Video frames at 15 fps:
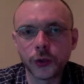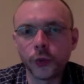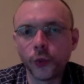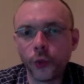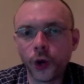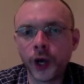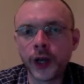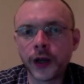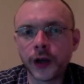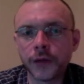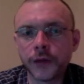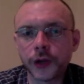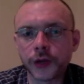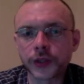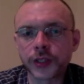And one
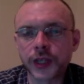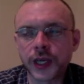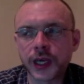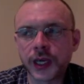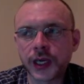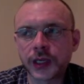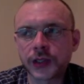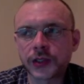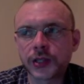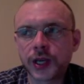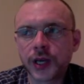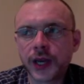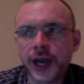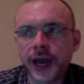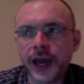of those things
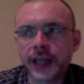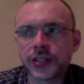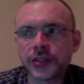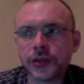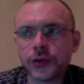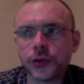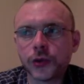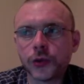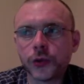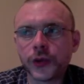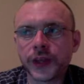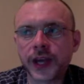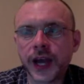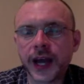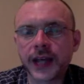has to do
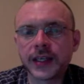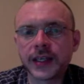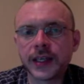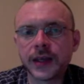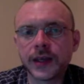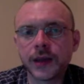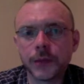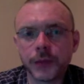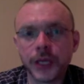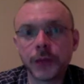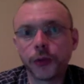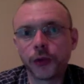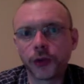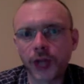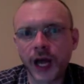with the idea that
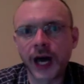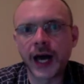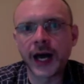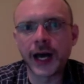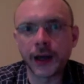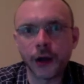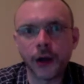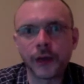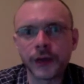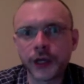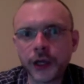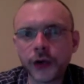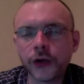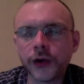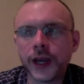people lie on the
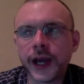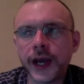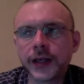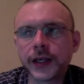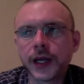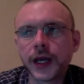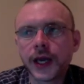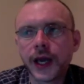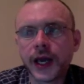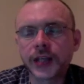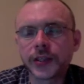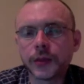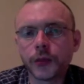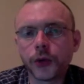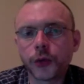internet.
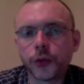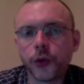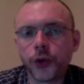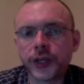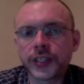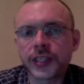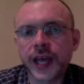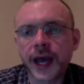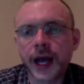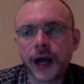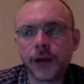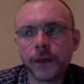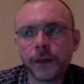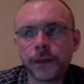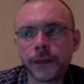As the book points
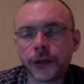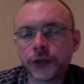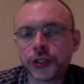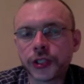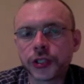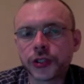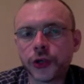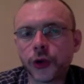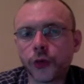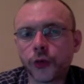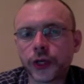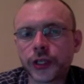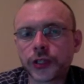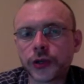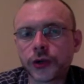out, there's just no
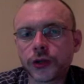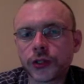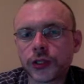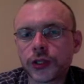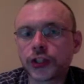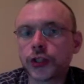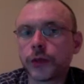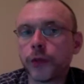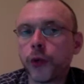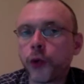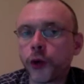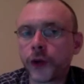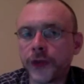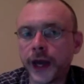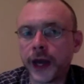research to
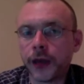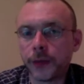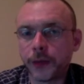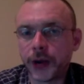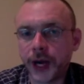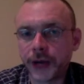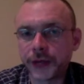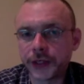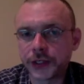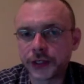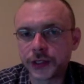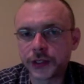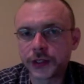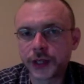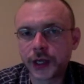support that hypothesis.